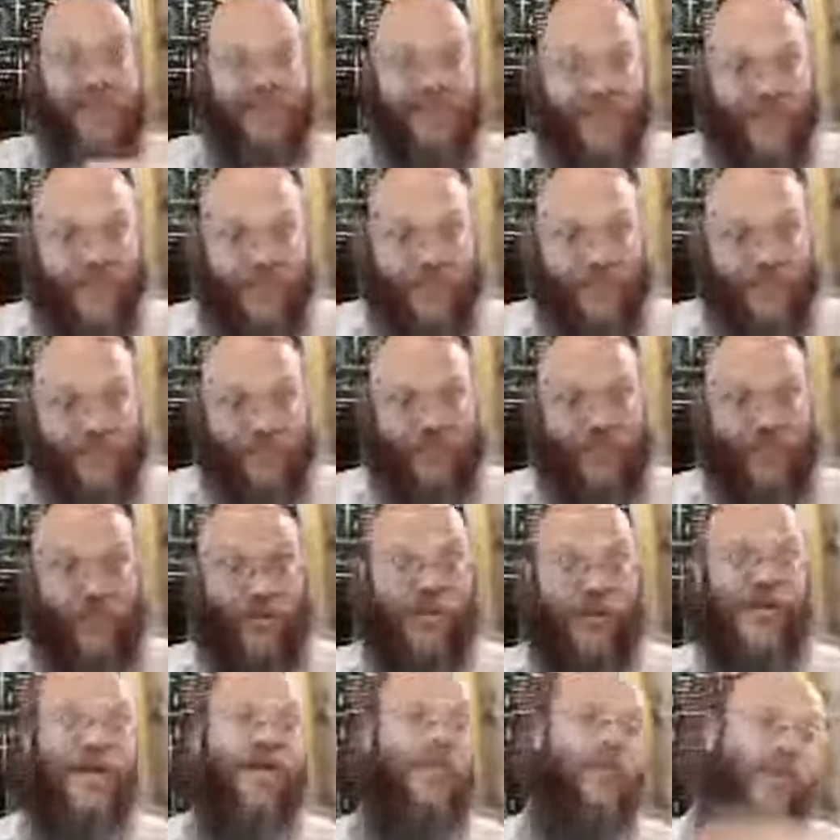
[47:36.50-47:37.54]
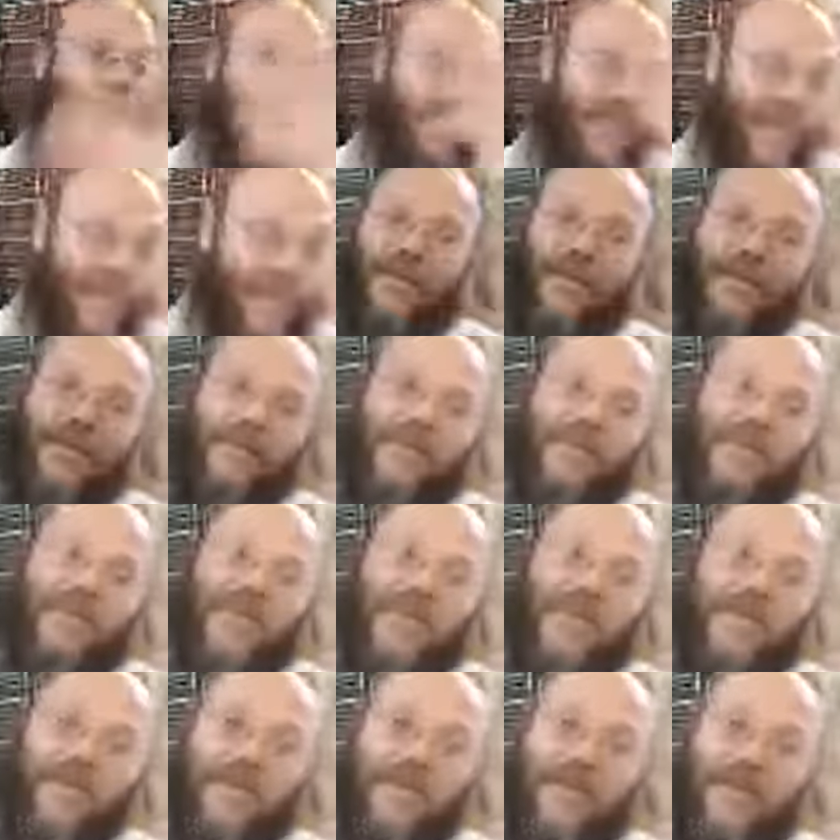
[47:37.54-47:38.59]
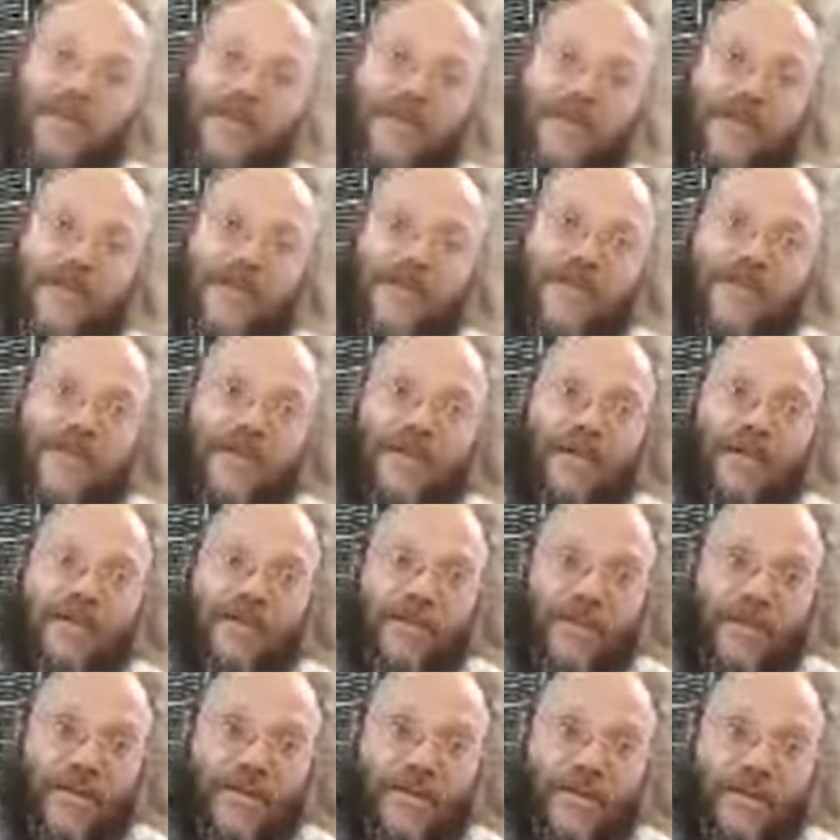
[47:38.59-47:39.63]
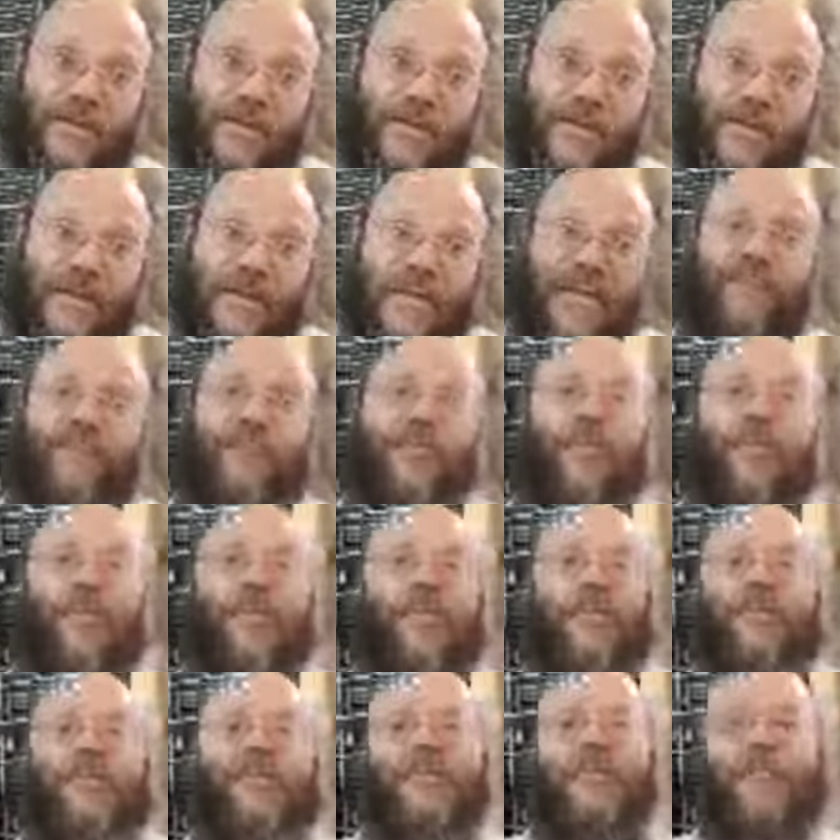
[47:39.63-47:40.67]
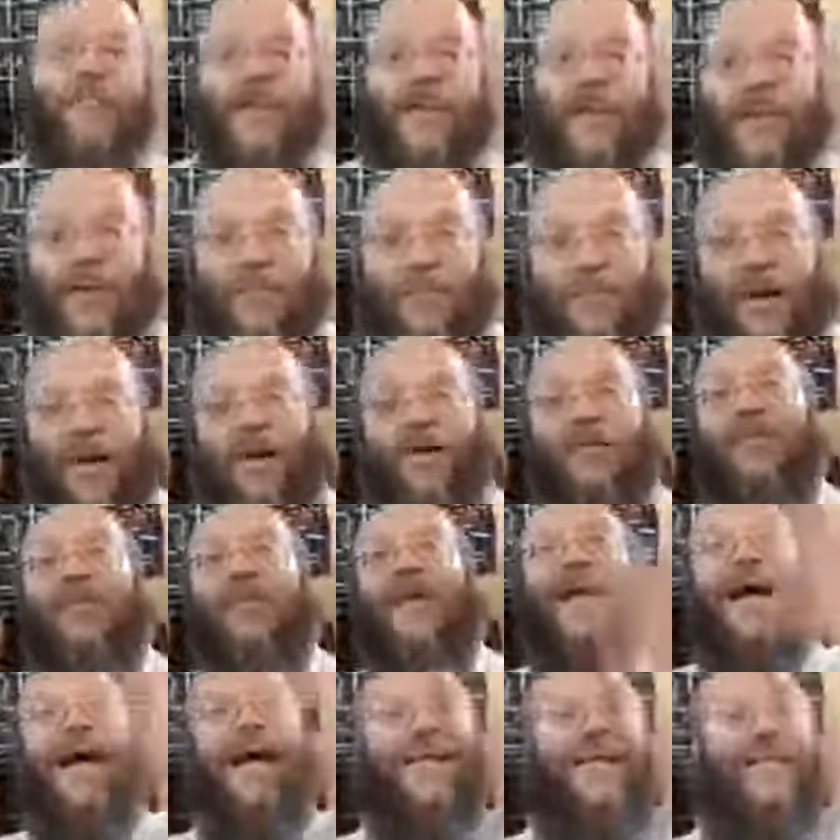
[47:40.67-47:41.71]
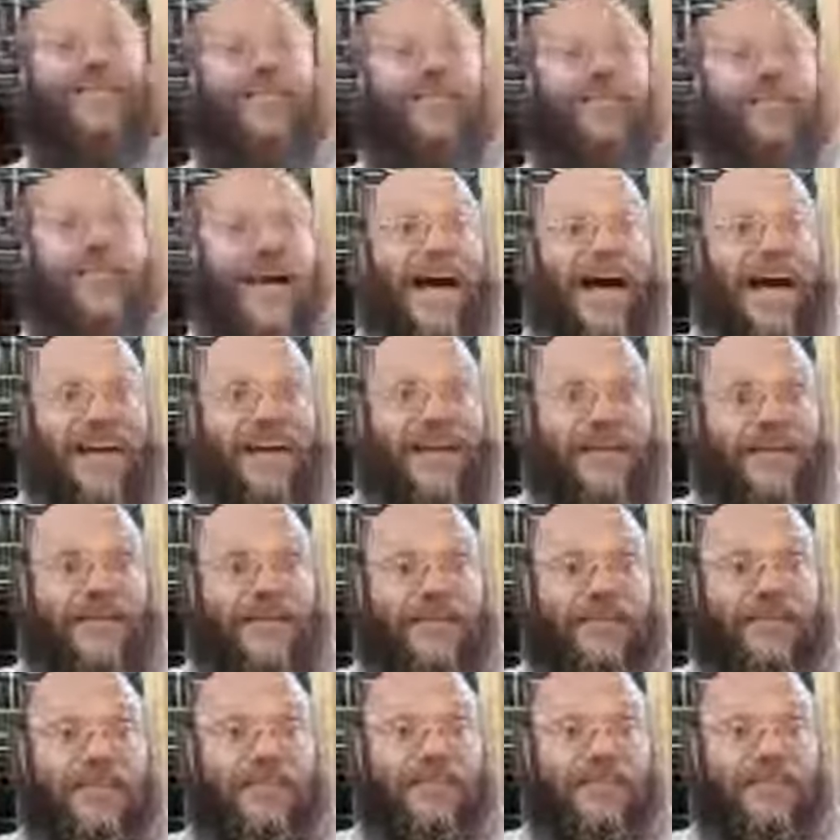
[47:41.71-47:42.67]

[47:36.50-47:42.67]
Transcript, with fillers: it and within it, yeah, if we would have speak about the highest of the highest,